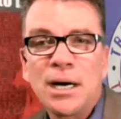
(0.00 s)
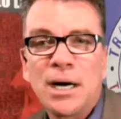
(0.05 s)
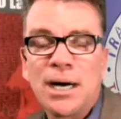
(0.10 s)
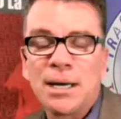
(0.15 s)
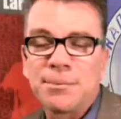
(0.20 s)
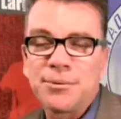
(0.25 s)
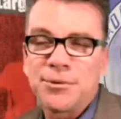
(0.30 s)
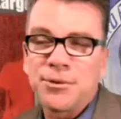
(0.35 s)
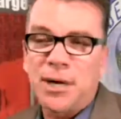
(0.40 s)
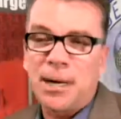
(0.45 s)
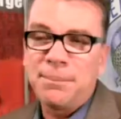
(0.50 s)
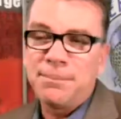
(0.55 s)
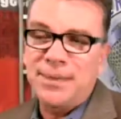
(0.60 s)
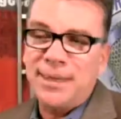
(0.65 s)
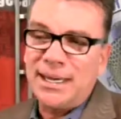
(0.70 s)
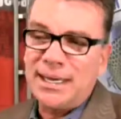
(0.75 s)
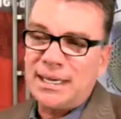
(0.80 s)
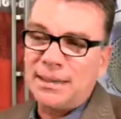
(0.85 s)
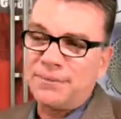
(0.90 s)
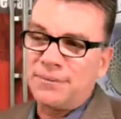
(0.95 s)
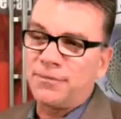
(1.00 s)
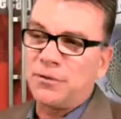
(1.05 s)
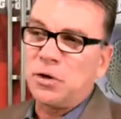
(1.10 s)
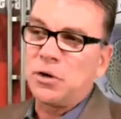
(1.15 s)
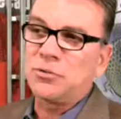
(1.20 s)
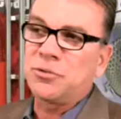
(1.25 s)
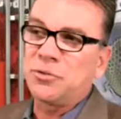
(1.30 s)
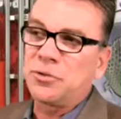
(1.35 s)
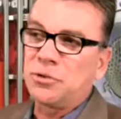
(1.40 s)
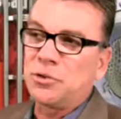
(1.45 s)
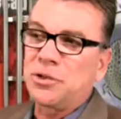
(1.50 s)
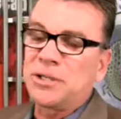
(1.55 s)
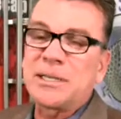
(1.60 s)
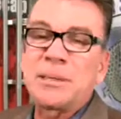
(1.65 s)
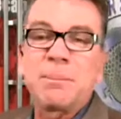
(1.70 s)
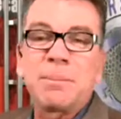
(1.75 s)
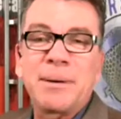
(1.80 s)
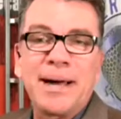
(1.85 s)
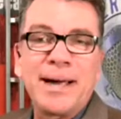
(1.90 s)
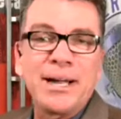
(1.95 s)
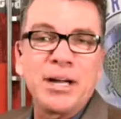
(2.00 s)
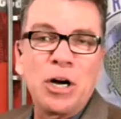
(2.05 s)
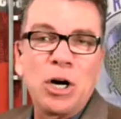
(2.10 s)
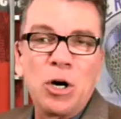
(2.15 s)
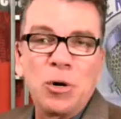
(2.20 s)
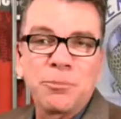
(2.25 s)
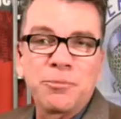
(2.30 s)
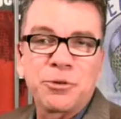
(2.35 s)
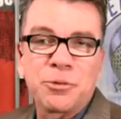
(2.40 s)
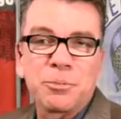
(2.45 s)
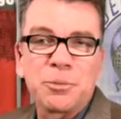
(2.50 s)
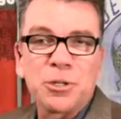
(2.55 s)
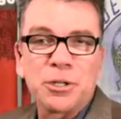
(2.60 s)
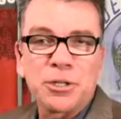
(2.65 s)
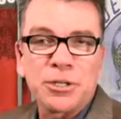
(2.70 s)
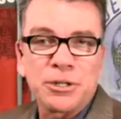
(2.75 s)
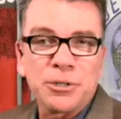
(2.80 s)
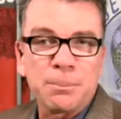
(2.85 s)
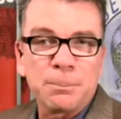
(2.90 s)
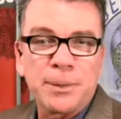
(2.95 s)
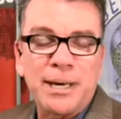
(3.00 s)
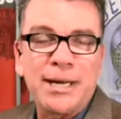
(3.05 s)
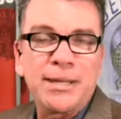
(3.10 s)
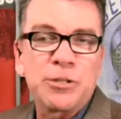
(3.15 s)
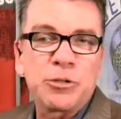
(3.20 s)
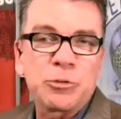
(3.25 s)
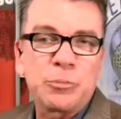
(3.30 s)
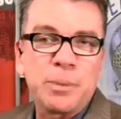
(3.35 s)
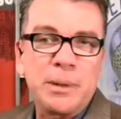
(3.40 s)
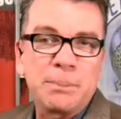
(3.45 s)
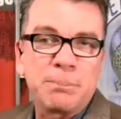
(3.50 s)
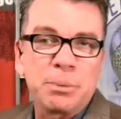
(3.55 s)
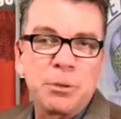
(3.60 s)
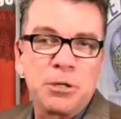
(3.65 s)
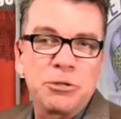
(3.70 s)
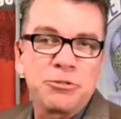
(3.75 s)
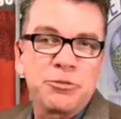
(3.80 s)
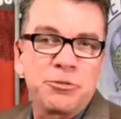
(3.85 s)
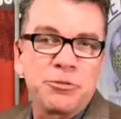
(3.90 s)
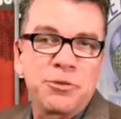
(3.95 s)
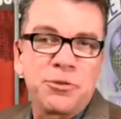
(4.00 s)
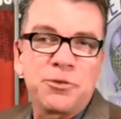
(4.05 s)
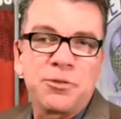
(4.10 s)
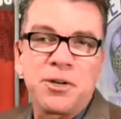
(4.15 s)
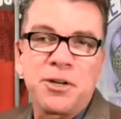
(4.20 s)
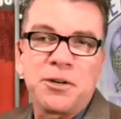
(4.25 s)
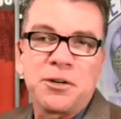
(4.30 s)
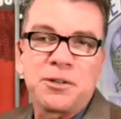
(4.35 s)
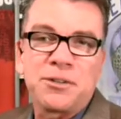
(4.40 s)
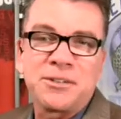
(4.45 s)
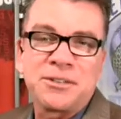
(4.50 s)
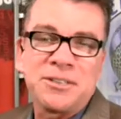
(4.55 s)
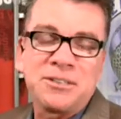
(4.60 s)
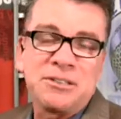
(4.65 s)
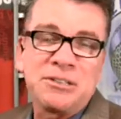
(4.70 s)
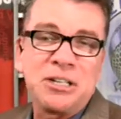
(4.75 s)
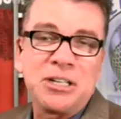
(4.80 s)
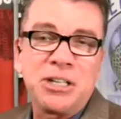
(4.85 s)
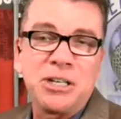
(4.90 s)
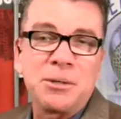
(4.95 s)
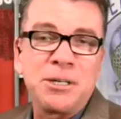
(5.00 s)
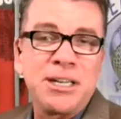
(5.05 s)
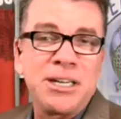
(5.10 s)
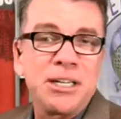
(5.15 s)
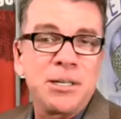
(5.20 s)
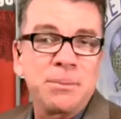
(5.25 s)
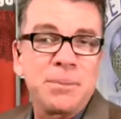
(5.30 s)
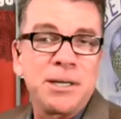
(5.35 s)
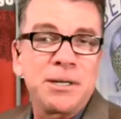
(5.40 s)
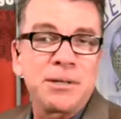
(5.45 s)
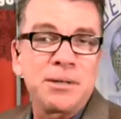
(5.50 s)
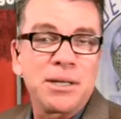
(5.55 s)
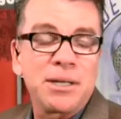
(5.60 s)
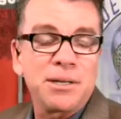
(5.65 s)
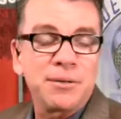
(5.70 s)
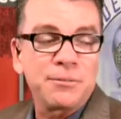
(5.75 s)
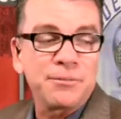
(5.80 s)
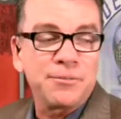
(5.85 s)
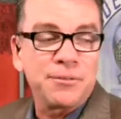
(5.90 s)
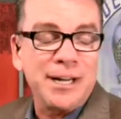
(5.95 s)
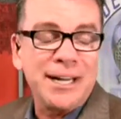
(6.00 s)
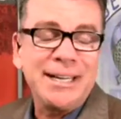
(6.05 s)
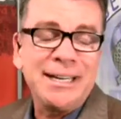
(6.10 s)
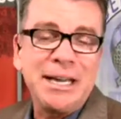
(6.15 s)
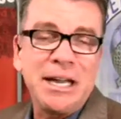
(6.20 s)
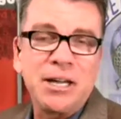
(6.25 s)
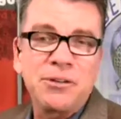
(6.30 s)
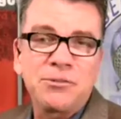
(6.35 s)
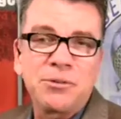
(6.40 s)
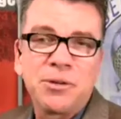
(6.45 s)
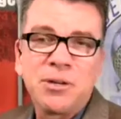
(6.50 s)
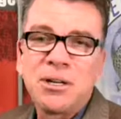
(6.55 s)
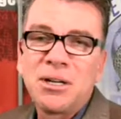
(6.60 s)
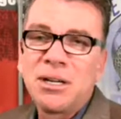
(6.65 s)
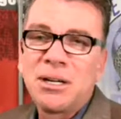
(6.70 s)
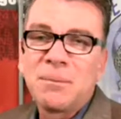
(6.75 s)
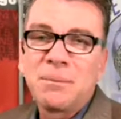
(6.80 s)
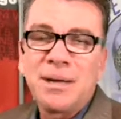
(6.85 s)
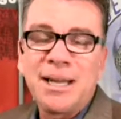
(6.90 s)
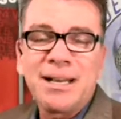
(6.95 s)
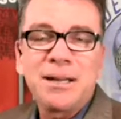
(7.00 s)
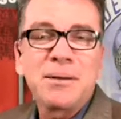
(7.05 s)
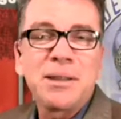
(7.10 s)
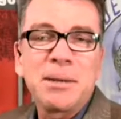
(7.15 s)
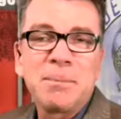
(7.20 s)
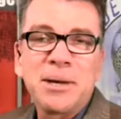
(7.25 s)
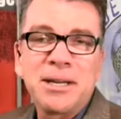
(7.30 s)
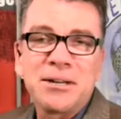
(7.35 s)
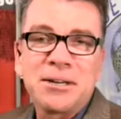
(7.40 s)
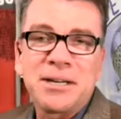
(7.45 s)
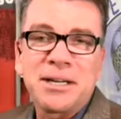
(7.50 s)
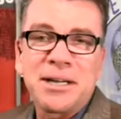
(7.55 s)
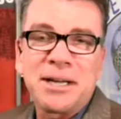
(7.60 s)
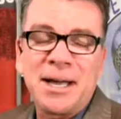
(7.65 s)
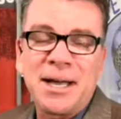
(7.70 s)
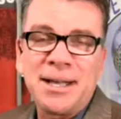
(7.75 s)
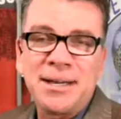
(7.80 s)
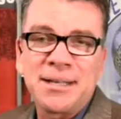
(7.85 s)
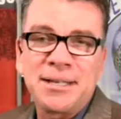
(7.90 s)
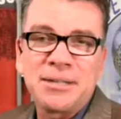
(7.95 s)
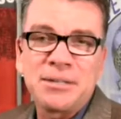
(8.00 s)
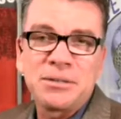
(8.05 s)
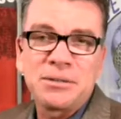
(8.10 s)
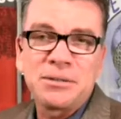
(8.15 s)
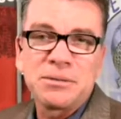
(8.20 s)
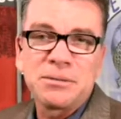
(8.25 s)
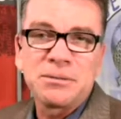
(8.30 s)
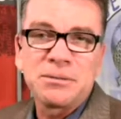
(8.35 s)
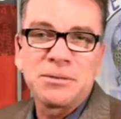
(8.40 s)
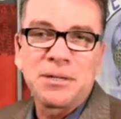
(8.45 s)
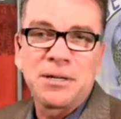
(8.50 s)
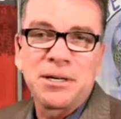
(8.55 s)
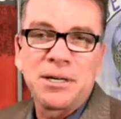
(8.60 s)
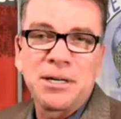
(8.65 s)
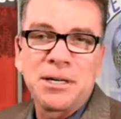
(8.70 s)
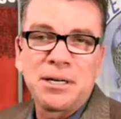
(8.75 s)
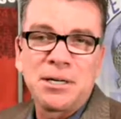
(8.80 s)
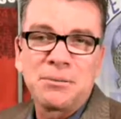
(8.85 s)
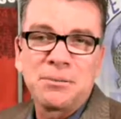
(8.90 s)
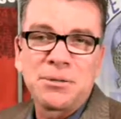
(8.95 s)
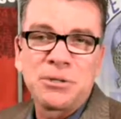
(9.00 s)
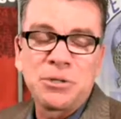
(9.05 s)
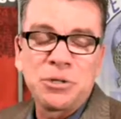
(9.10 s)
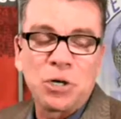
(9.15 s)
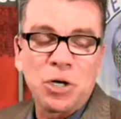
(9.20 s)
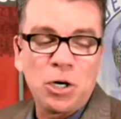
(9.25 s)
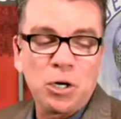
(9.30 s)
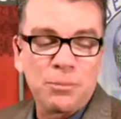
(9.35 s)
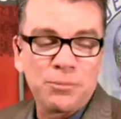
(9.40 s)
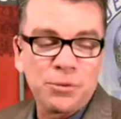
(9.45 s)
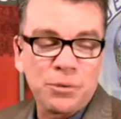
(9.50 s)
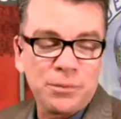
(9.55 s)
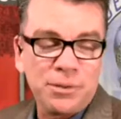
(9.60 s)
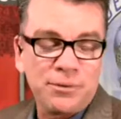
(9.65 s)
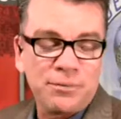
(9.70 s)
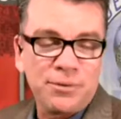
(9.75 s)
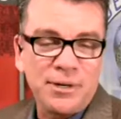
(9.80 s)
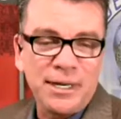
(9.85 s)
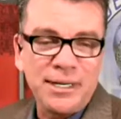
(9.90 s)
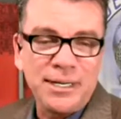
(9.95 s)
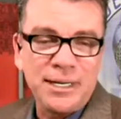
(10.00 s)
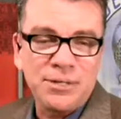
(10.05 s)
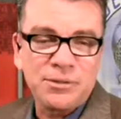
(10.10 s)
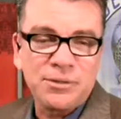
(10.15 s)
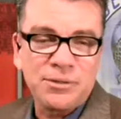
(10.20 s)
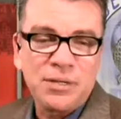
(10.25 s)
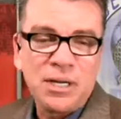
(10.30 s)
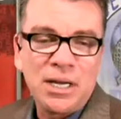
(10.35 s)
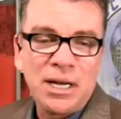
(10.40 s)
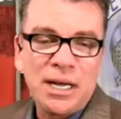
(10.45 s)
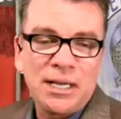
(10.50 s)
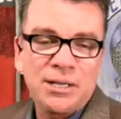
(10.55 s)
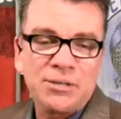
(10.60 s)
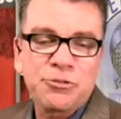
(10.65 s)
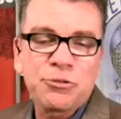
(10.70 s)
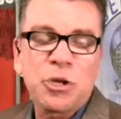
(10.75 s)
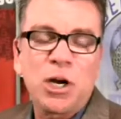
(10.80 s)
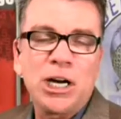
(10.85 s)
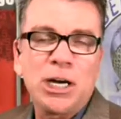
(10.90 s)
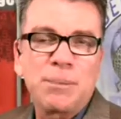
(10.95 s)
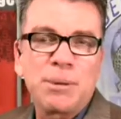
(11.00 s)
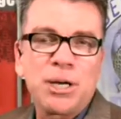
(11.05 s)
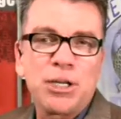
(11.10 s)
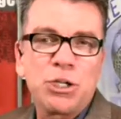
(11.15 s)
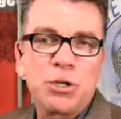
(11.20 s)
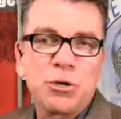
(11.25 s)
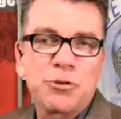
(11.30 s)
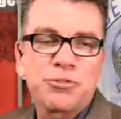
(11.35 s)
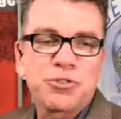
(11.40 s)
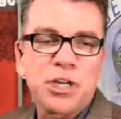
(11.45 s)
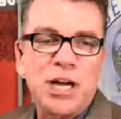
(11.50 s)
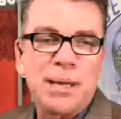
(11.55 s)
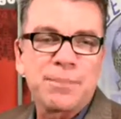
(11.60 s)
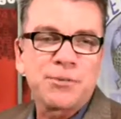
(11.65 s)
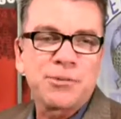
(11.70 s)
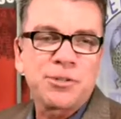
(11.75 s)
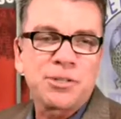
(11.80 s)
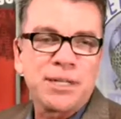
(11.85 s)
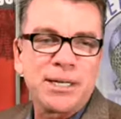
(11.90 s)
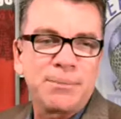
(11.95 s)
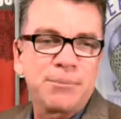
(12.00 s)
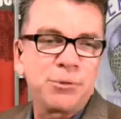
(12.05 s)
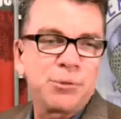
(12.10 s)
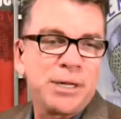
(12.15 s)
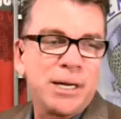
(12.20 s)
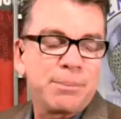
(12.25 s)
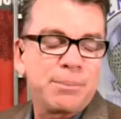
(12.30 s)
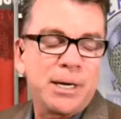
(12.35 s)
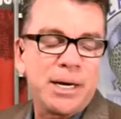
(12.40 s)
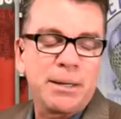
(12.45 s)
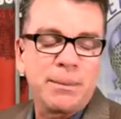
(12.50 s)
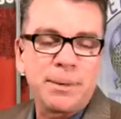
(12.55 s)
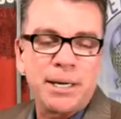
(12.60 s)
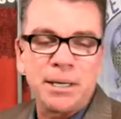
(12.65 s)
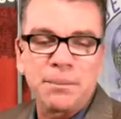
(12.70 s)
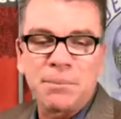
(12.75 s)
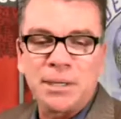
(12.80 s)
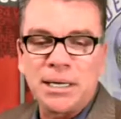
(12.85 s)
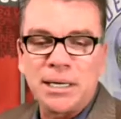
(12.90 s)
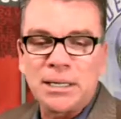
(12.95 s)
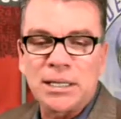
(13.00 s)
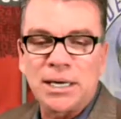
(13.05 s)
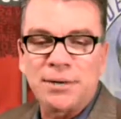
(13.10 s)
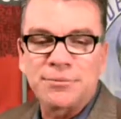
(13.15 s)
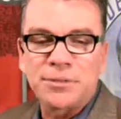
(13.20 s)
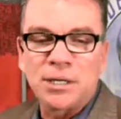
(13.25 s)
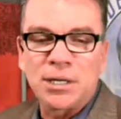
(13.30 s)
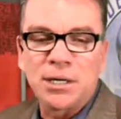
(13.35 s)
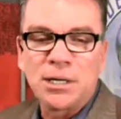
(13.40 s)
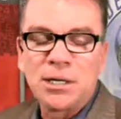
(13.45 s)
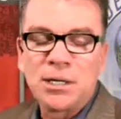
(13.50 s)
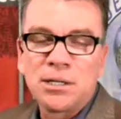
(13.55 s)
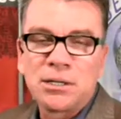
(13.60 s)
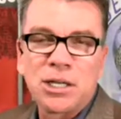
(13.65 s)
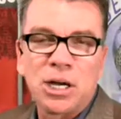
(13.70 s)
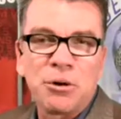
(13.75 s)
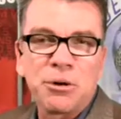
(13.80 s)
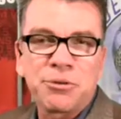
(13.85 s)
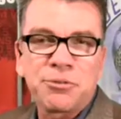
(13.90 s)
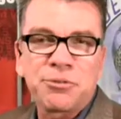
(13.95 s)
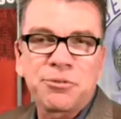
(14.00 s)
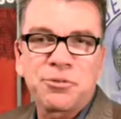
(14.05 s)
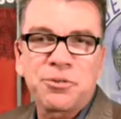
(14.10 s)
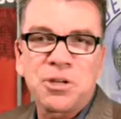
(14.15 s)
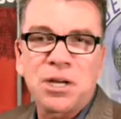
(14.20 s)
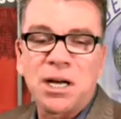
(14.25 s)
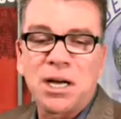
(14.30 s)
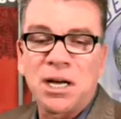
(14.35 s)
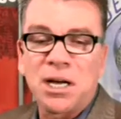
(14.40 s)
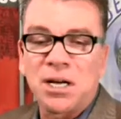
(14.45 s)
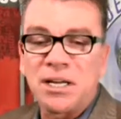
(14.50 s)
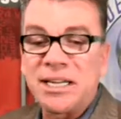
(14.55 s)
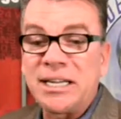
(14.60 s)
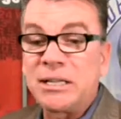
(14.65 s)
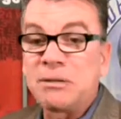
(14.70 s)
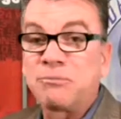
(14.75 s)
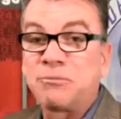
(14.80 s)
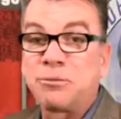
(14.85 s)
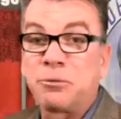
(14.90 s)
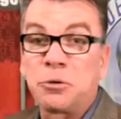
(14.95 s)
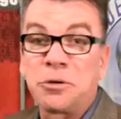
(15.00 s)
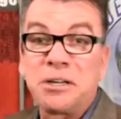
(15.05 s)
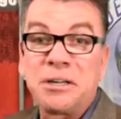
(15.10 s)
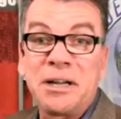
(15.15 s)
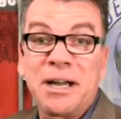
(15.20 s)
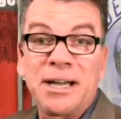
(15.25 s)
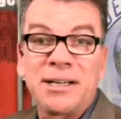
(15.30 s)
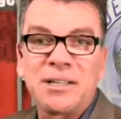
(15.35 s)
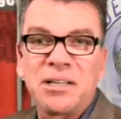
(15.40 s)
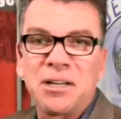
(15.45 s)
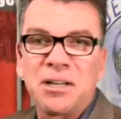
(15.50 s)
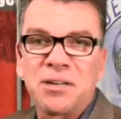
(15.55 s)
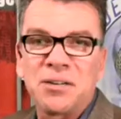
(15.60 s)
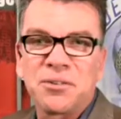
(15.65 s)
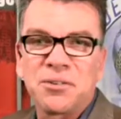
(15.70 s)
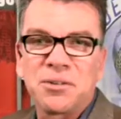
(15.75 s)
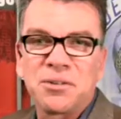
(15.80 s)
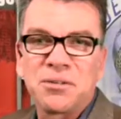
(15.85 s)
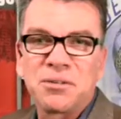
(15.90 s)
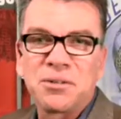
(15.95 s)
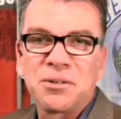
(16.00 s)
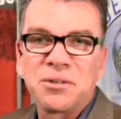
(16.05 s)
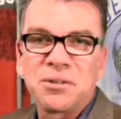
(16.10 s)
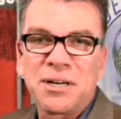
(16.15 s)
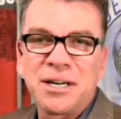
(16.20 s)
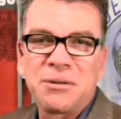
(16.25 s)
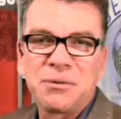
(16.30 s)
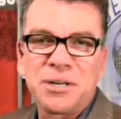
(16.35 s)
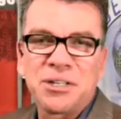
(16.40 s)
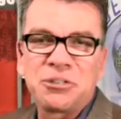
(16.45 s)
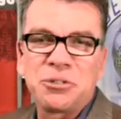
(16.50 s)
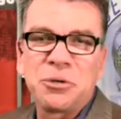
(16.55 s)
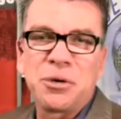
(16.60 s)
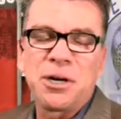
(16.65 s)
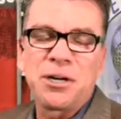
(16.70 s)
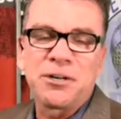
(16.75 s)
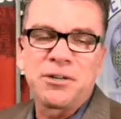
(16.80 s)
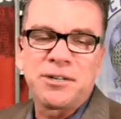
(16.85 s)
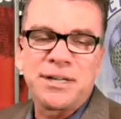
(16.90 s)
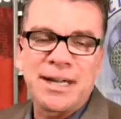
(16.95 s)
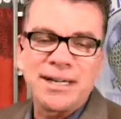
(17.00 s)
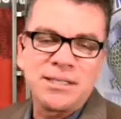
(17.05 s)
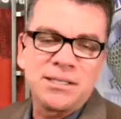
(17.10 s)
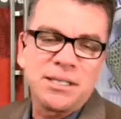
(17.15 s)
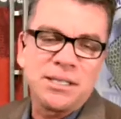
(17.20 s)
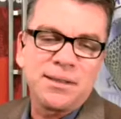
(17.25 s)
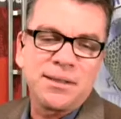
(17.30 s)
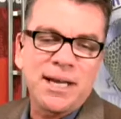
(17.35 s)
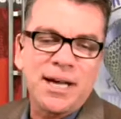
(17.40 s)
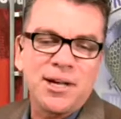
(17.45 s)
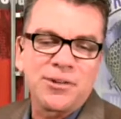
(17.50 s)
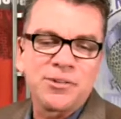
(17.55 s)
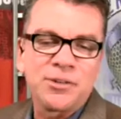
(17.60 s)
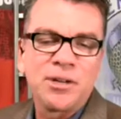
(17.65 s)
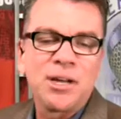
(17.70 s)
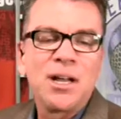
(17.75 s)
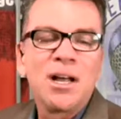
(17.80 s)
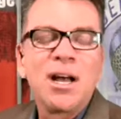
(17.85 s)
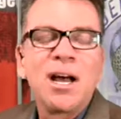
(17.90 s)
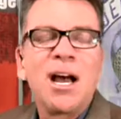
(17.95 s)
Um, so I'm thinking folks are looking to buy homes or looking to buy those big purchases that are going to need to be uh, financed. Man, they better get on it uh, with new homes or refinancing. Hey, let's talk about U S jobless claims. We got probably about a minute left here. Lowest uh, in forty-nine years. All right, we're at two hundred nineteen thousand.